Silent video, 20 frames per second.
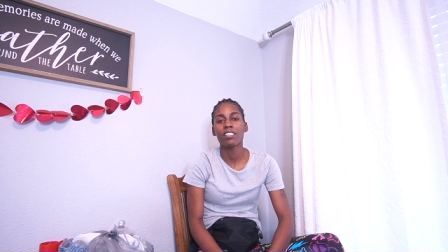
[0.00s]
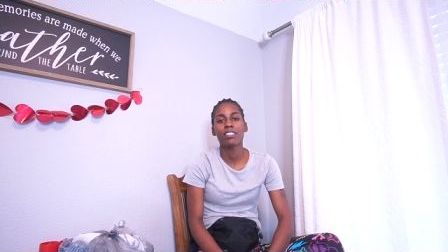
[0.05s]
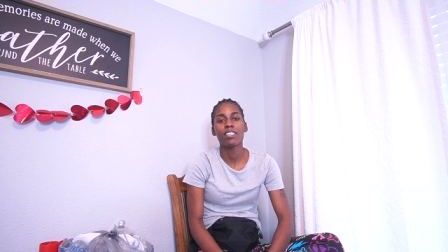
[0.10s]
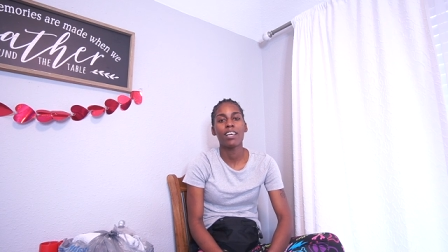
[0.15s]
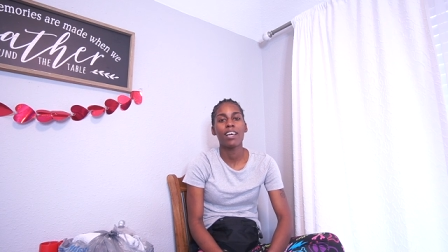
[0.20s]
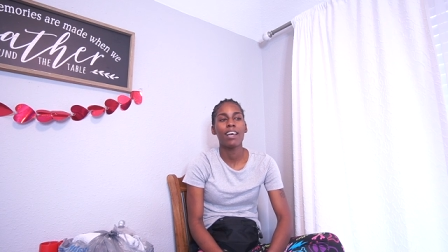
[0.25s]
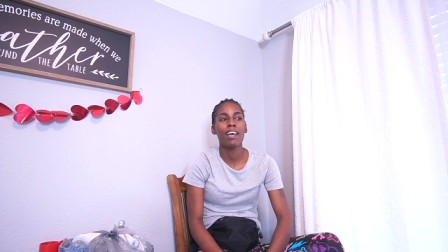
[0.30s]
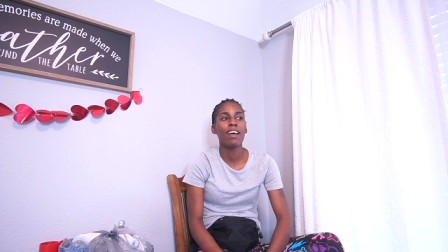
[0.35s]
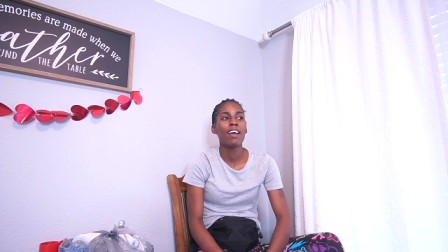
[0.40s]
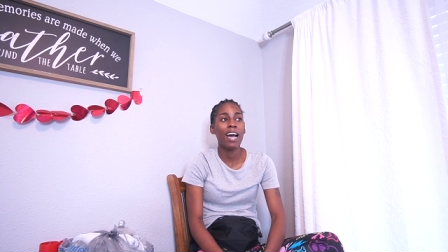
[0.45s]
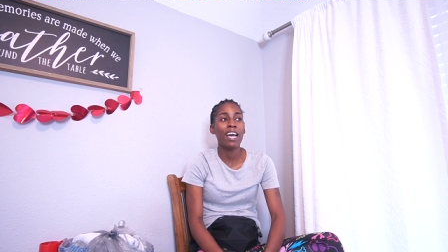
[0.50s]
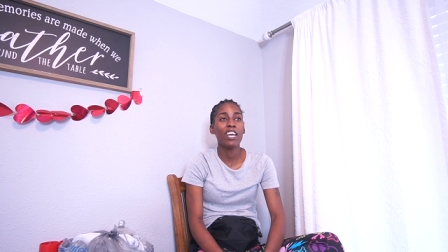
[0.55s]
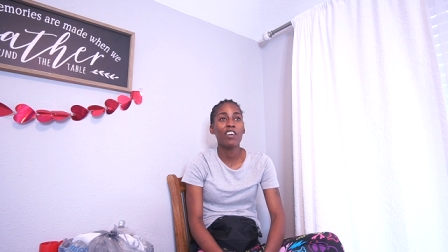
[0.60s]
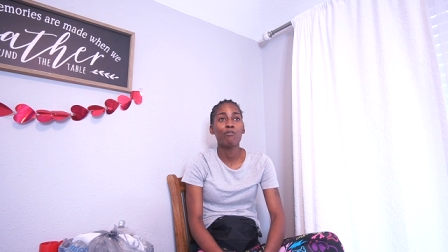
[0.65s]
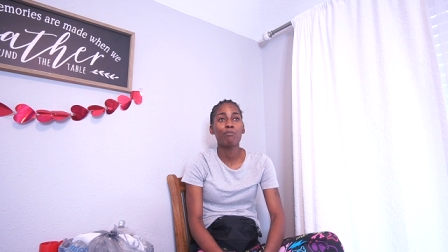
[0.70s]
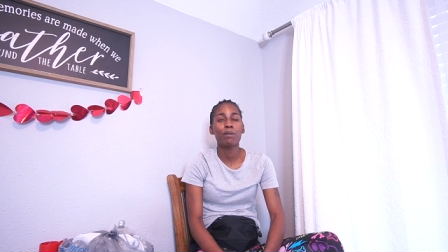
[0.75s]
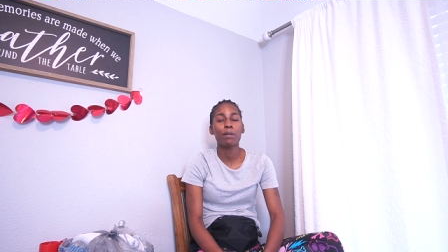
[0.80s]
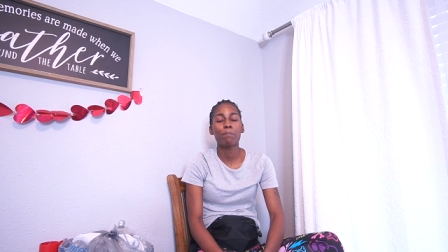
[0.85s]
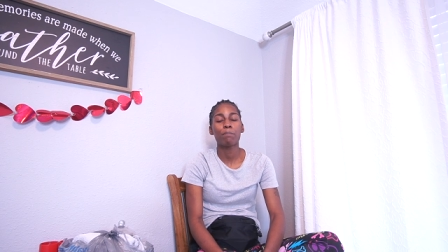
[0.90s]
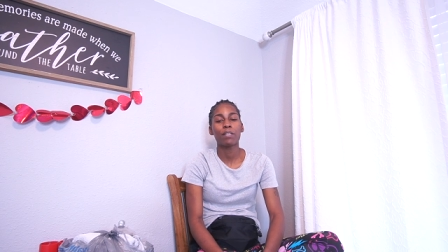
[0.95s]
that I have
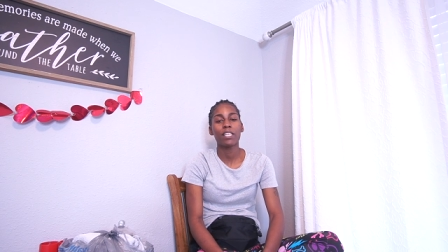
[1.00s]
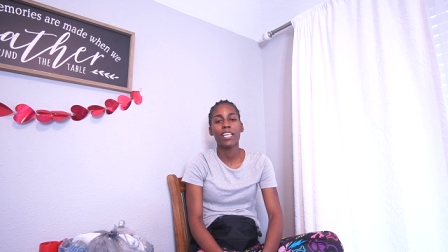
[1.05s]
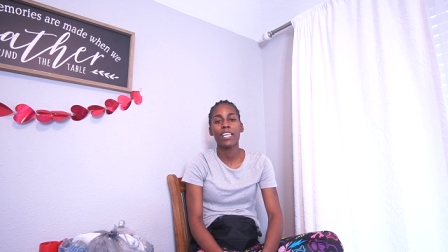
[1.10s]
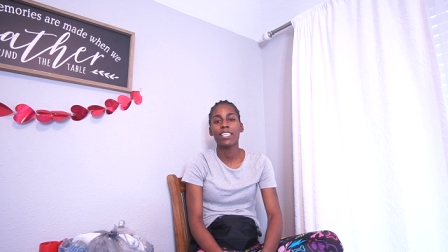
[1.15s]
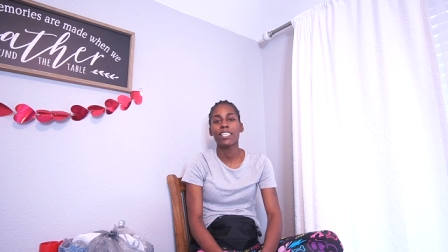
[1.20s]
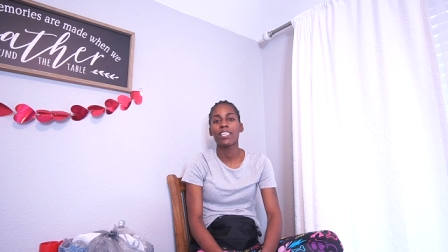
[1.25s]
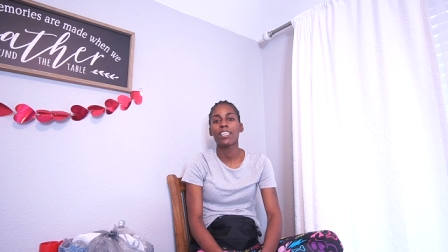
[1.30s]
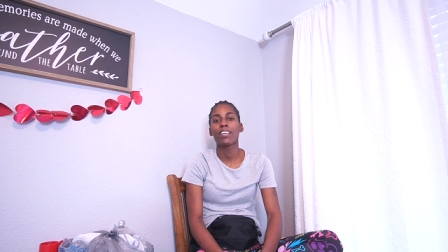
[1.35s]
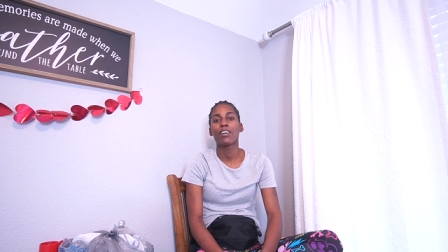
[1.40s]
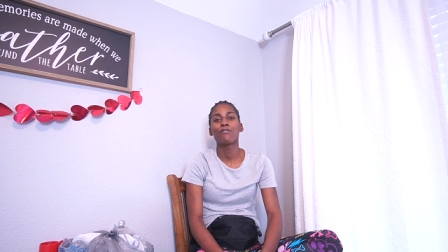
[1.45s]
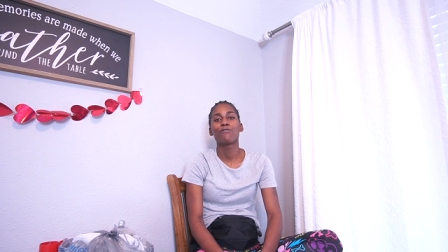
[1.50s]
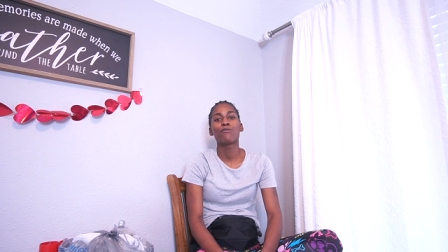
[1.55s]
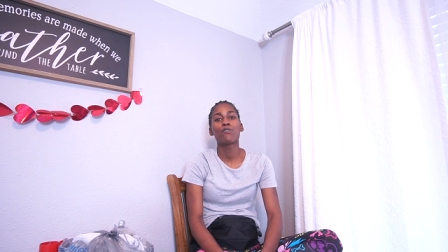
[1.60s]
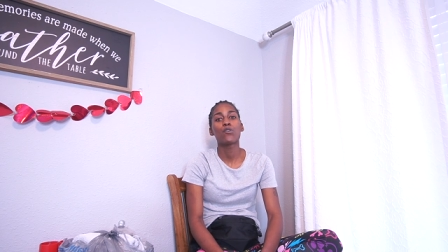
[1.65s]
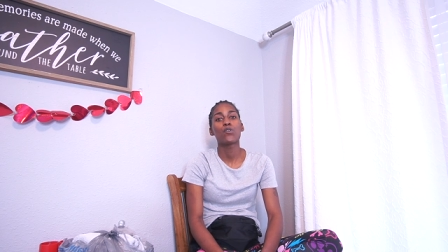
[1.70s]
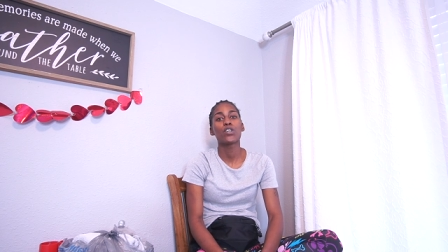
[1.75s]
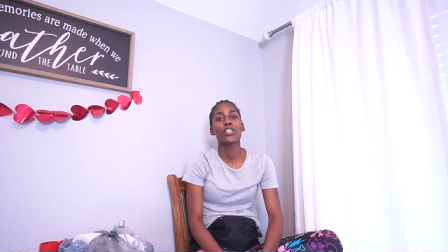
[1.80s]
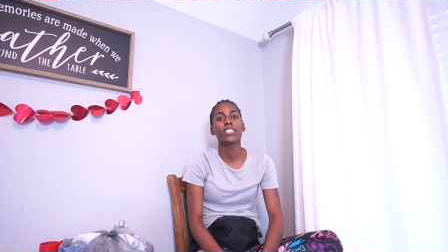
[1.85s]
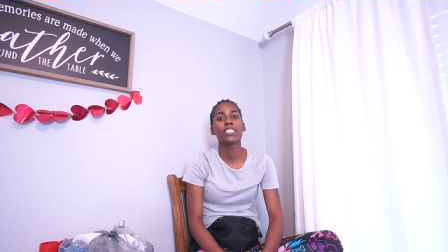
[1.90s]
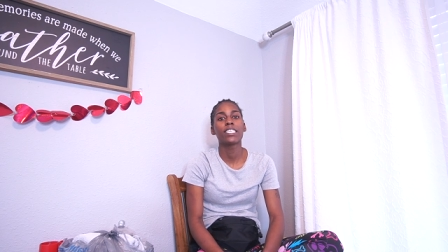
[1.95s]
been planning
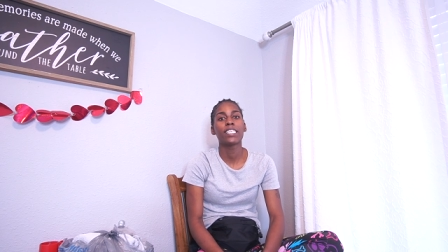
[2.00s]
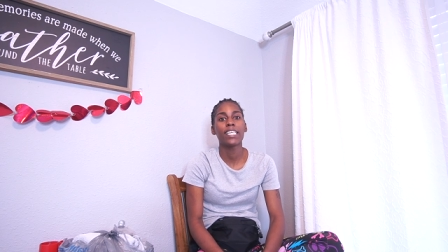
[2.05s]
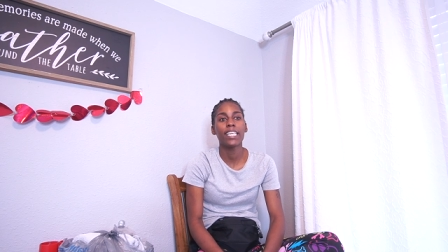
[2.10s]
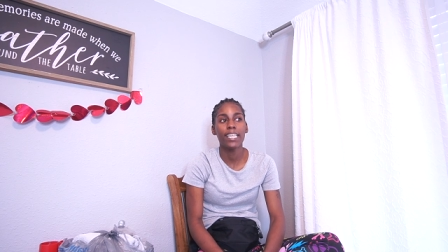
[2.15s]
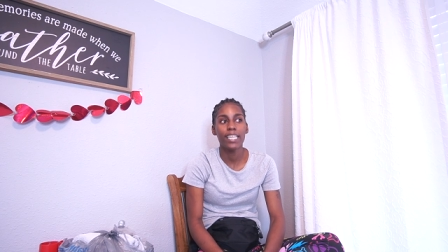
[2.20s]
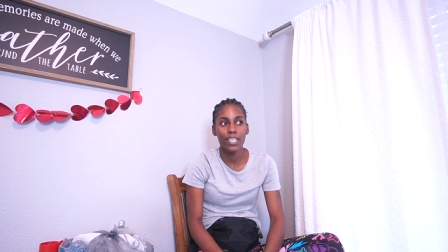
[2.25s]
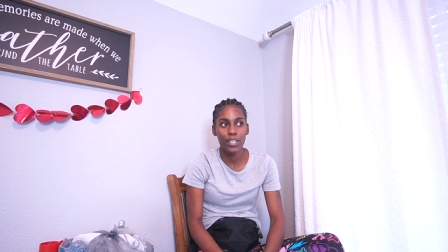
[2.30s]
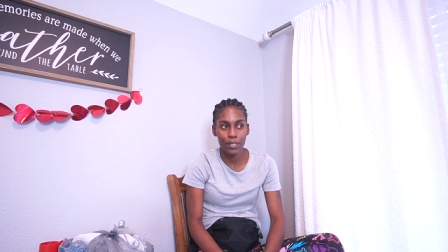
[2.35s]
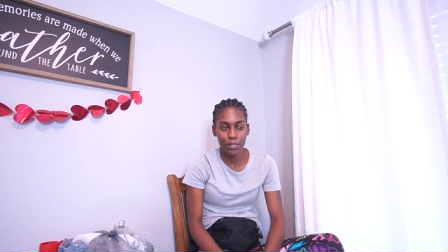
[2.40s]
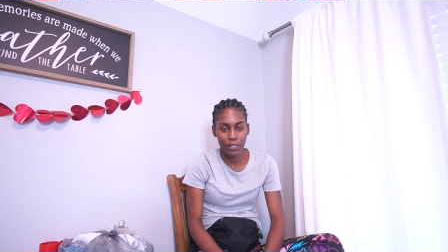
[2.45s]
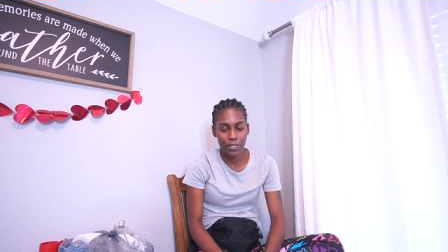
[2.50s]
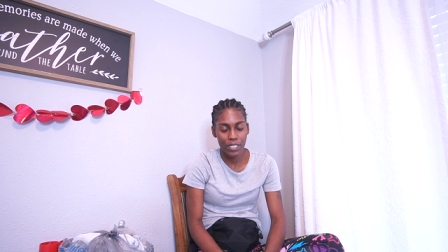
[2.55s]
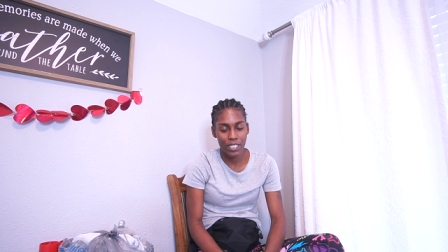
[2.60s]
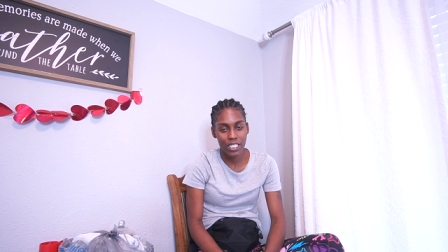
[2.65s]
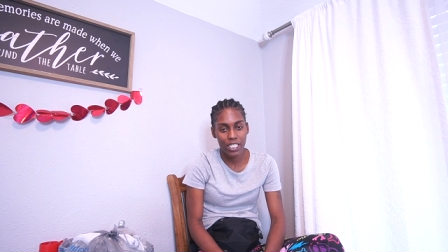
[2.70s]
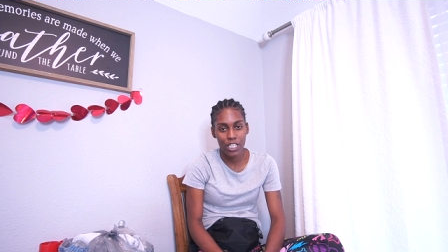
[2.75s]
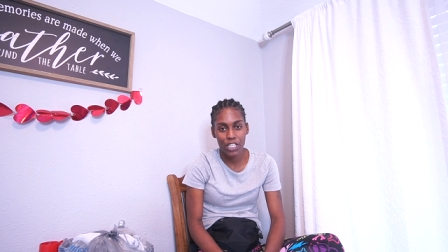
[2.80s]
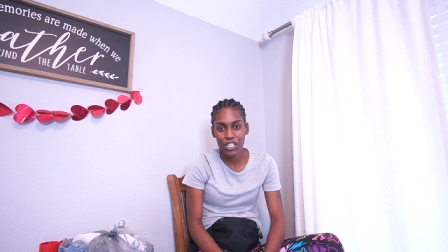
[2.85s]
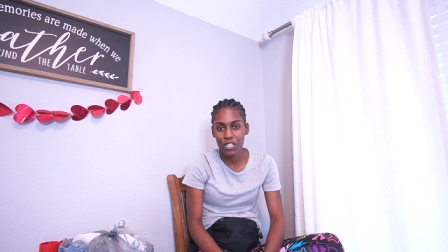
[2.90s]
for years,